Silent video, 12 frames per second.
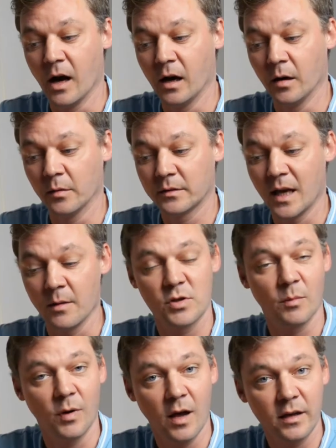are
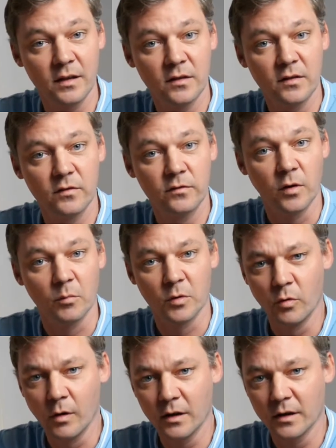capture plugins from
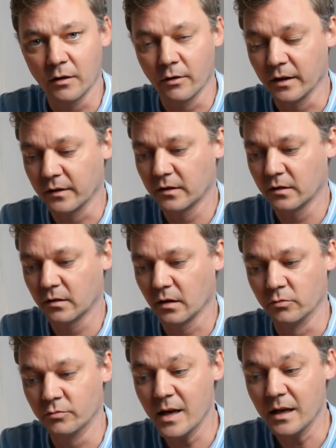Google. There is
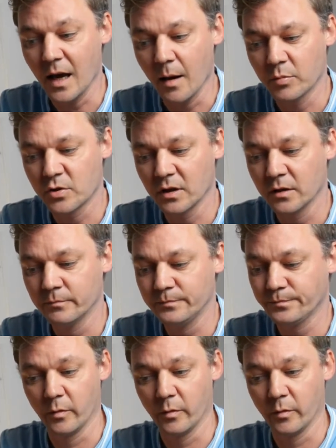recapture.